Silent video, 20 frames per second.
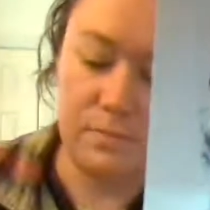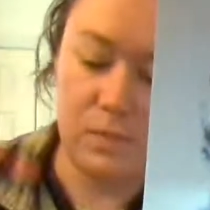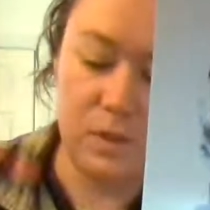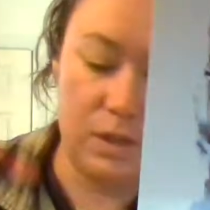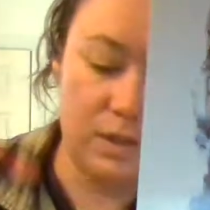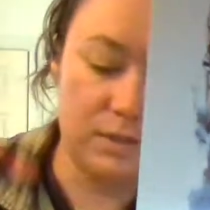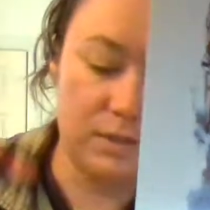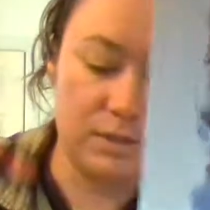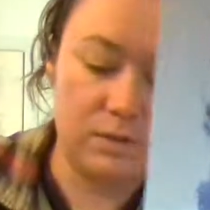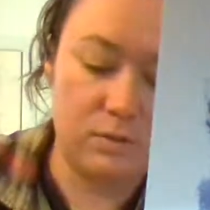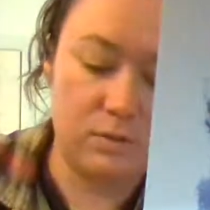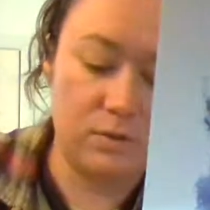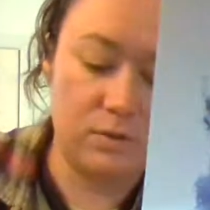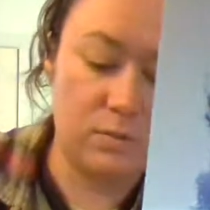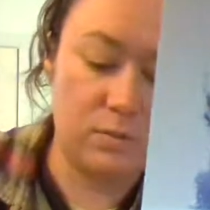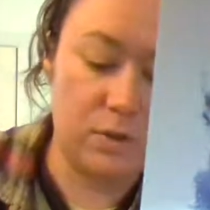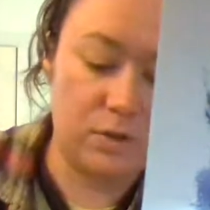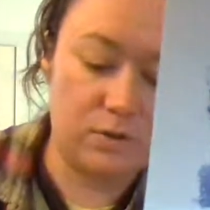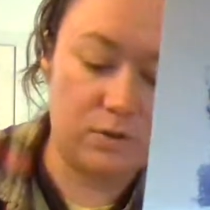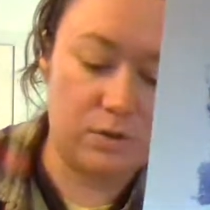That's the only
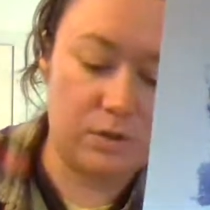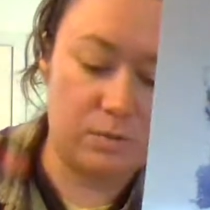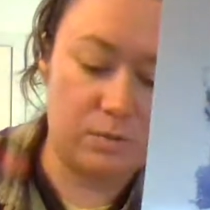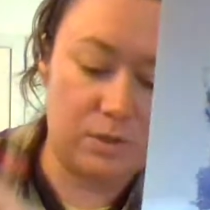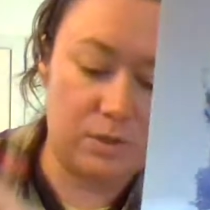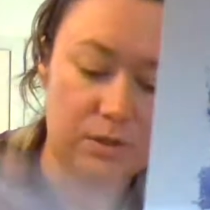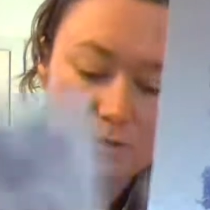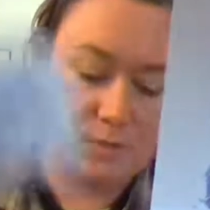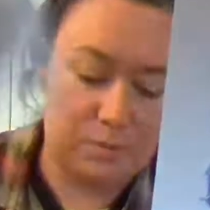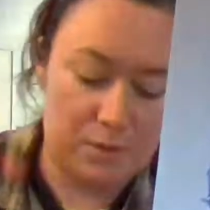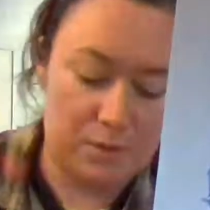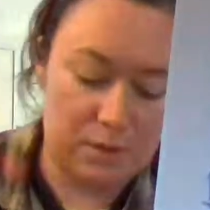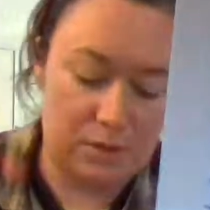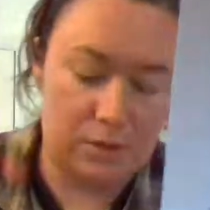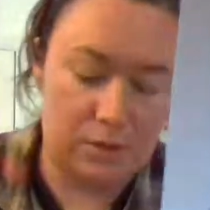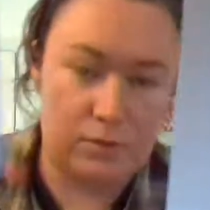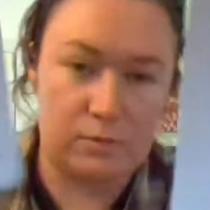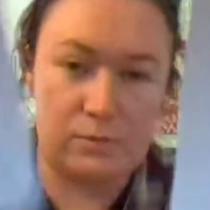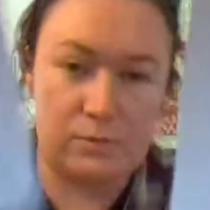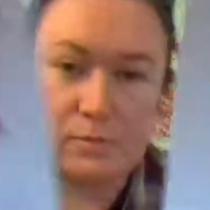way you're going to be able to be
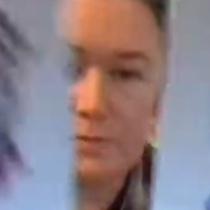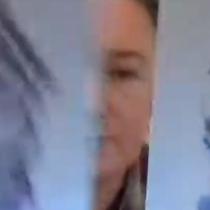you.